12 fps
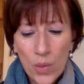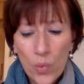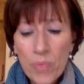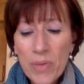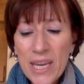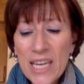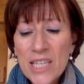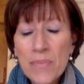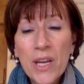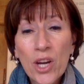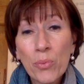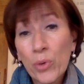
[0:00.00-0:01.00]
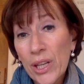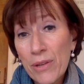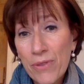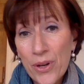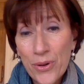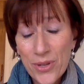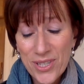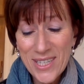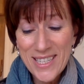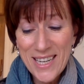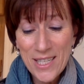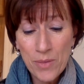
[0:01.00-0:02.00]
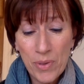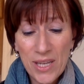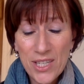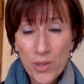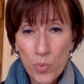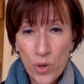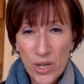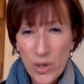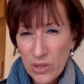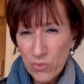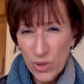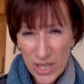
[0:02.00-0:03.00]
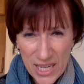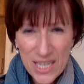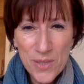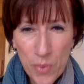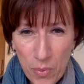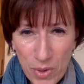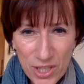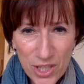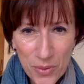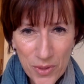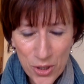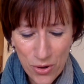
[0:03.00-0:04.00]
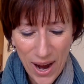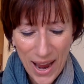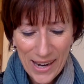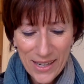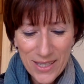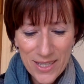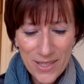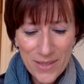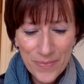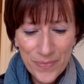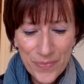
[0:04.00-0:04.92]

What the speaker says: we begin to become really focused and disciplined on what it is we wish to attract.